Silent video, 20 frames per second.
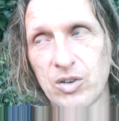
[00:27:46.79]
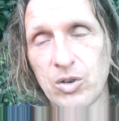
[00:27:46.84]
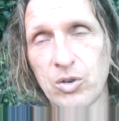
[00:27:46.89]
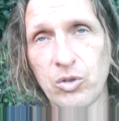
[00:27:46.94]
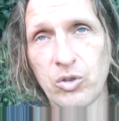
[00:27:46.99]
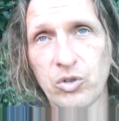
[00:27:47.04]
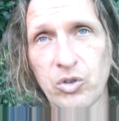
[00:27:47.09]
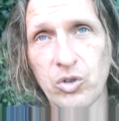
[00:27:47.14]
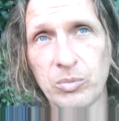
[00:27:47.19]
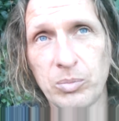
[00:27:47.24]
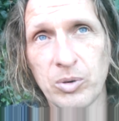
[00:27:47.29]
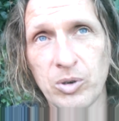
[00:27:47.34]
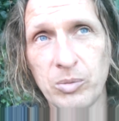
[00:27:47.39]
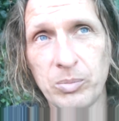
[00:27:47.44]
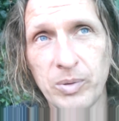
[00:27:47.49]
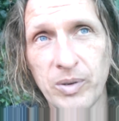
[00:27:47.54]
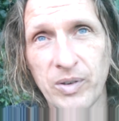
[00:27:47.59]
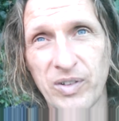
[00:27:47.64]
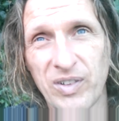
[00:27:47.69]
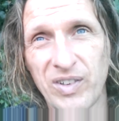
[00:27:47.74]
whose sole
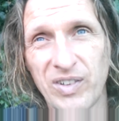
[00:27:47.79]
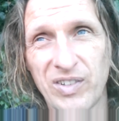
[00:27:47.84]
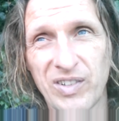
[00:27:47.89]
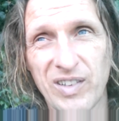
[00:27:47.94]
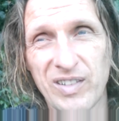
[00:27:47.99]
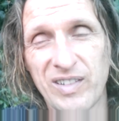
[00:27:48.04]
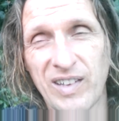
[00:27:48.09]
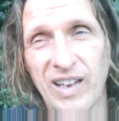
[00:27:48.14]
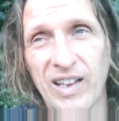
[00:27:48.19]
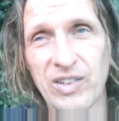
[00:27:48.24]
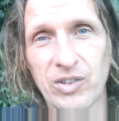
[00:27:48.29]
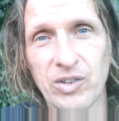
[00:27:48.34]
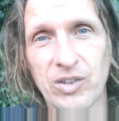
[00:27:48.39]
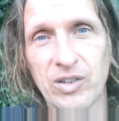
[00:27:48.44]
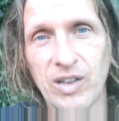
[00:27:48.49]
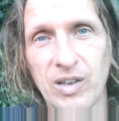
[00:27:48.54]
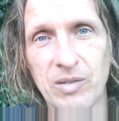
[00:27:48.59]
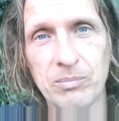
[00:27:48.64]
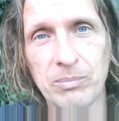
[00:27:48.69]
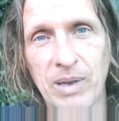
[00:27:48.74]
purpose is to
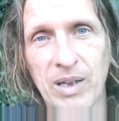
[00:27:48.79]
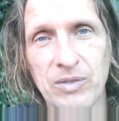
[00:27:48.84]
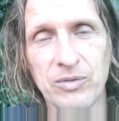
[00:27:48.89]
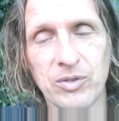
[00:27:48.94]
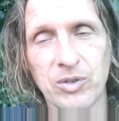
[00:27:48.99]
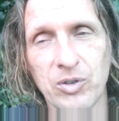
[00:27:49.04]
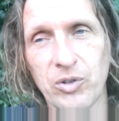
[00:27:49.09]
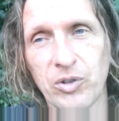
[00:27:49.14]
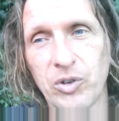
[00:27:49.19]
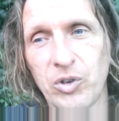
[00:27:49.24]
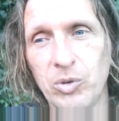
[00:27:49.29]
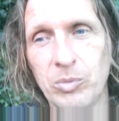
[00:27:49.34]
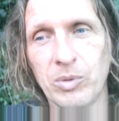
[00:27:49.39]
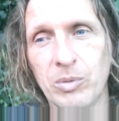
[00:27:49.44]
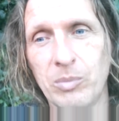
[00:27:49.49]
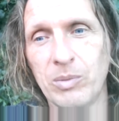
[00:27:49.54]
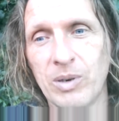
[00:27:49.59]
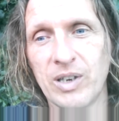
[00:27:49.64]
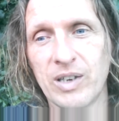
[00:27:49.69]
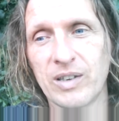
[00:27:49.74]
dazzle and baffle the
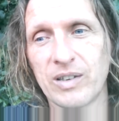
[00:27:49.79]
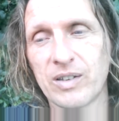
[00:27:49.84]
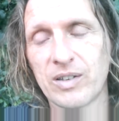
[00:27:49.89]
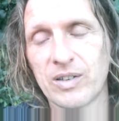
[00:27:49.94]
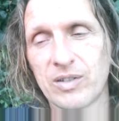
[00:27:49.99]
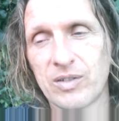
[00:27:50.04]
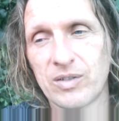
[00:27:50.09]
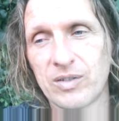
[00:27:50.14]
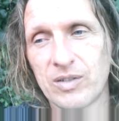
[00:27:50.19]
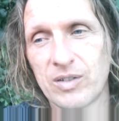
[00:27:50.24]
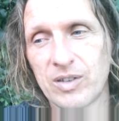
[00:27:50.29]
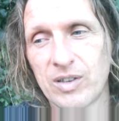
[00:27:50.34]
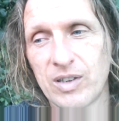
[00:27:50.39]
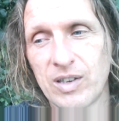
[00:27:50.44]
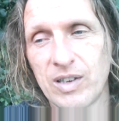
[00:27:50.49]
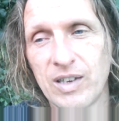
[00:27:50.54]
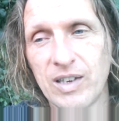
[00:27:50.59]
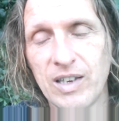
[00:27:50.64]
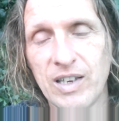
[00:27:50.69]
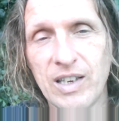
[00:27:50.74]
human mind
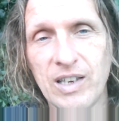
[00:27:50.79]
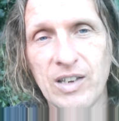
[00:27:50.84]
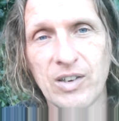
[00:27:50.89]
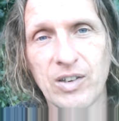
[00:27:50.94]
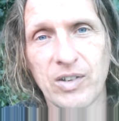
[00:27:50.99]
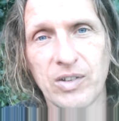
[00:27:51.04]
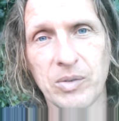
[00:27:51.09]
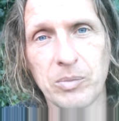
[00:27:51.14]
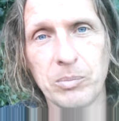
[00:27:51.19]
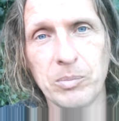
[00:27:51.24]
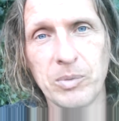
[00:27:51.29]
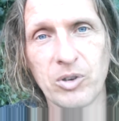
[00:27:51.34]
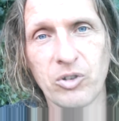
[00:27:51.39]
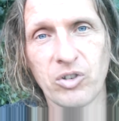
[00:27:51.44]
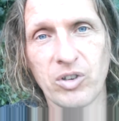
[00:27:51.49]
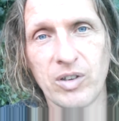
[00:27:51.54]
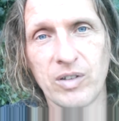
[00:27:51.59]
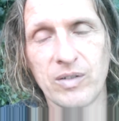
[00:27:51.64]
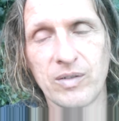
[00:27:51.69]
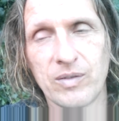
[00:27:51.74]
into
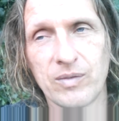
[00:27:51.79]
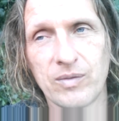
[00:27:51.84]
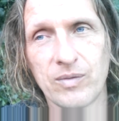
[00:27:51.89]
submission.